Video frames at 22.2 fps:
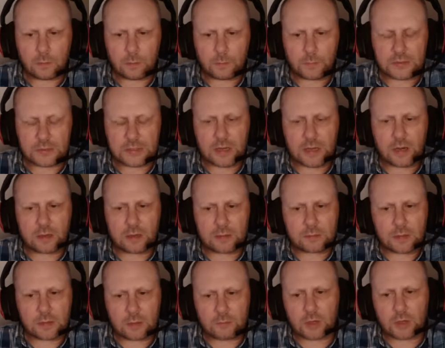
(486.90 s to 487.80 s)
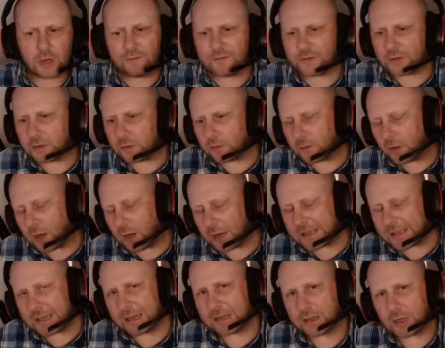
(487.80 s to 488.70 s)
but yeah, I'm confident that I
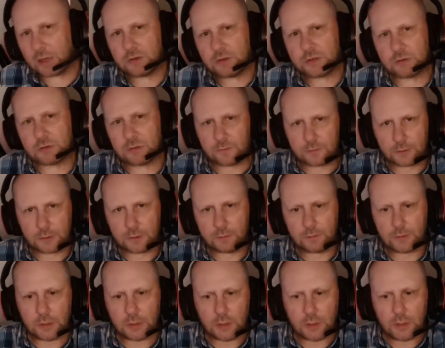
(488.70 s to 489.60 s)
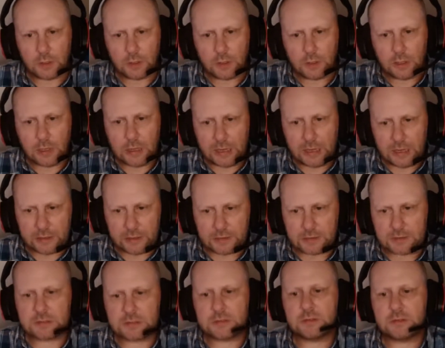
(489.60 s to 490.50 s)
can go to a pub
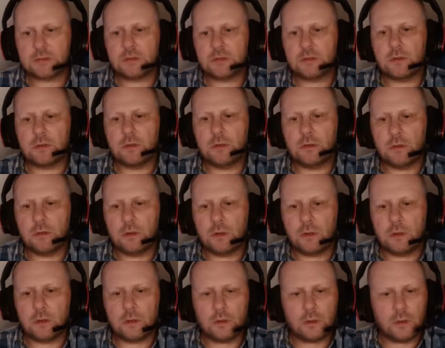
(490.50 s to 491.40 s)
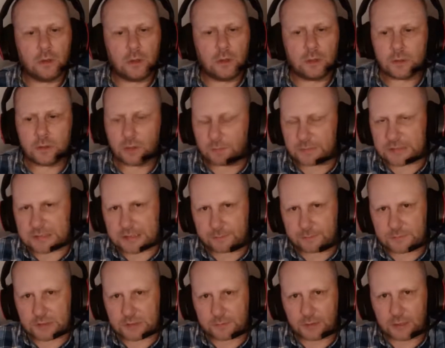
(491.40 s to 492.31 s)
and not be
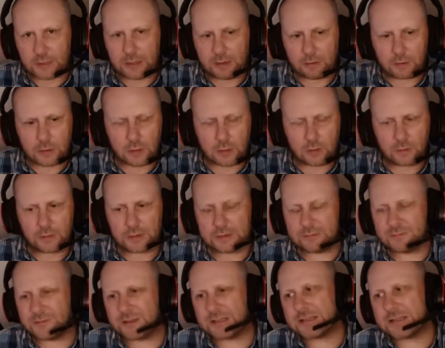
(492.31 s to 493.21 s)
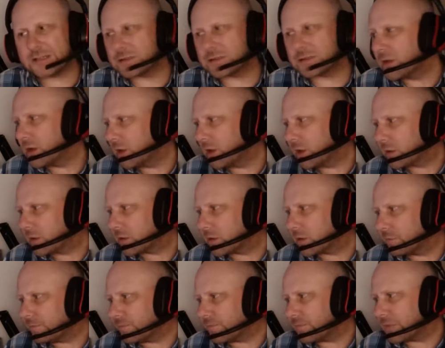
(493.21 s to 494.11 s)
tempted by alcohol. There's
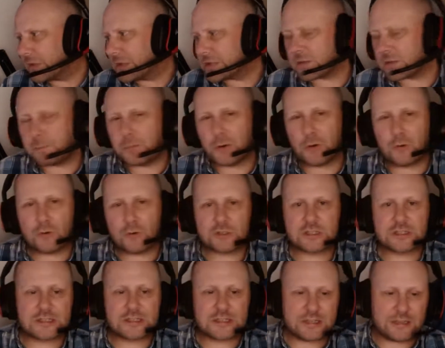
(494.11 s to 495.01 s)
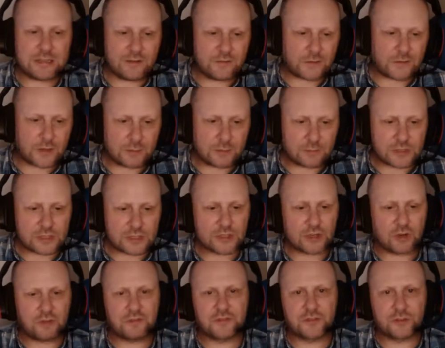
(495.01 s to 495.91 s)
a paucity of
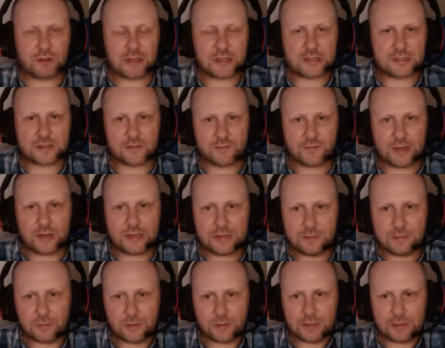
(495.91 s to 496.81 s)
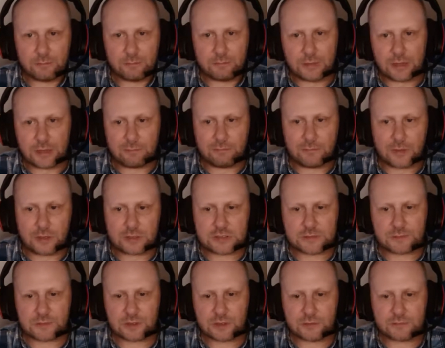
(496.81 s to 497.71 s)
soft drinks available in
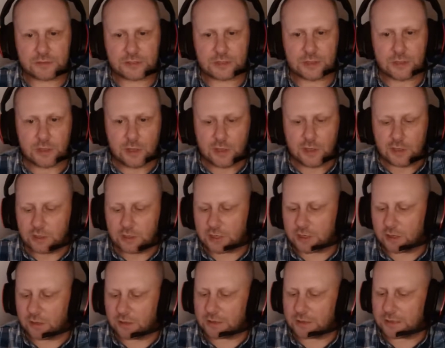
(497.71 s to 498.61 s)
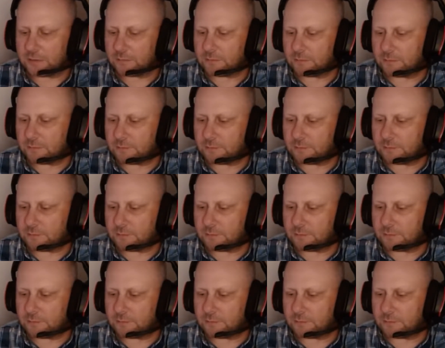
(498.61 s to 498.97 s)
most pubs. You can't get